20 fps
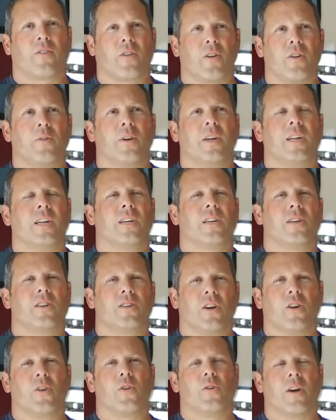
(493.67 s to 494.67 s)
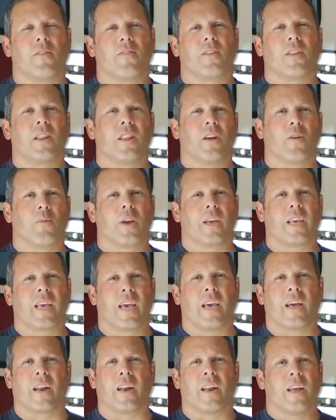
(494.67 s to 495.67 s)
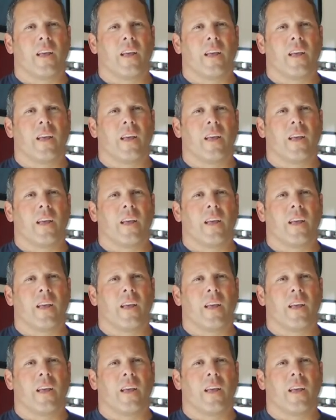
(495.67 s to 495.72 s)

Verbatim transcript: through it and show you everything that we can.